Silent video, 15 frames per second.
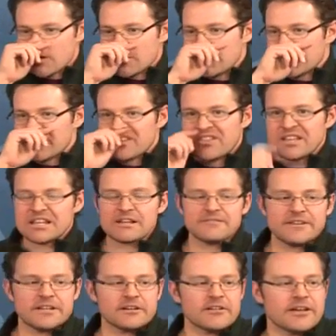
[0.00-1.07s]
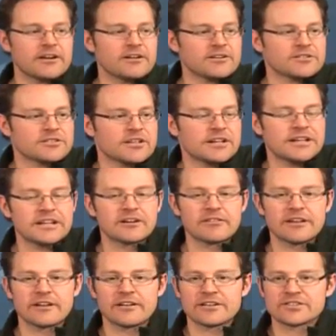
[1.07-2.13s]
You could think of iterators, an
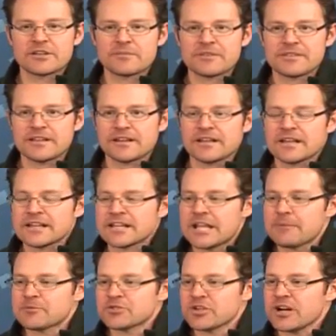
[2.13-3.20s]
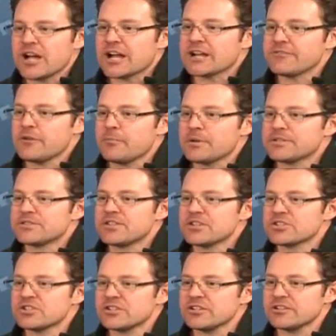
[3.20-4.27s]
iterator as something that keeps track of a
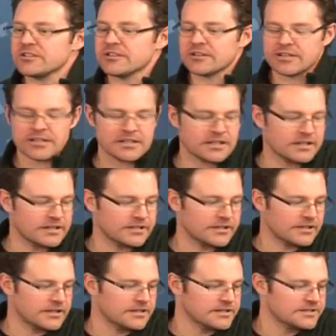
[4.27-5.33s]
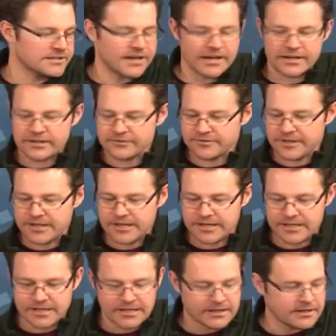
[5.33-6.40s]
position inside of
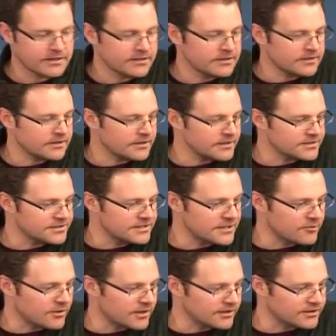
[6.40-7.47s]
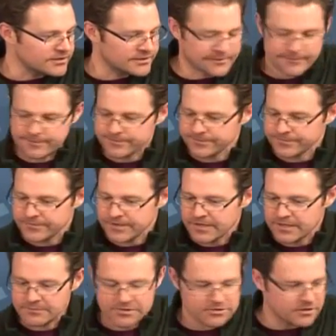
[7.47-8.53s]
a sequence.
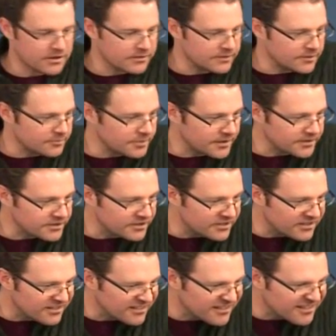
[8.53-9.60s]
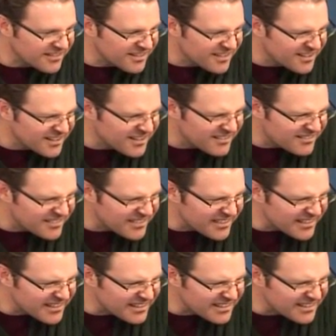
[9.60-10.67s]
Here, let me draw a little picture for
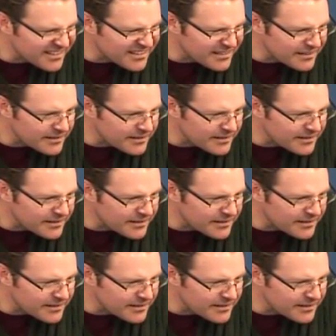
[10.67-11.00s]
this.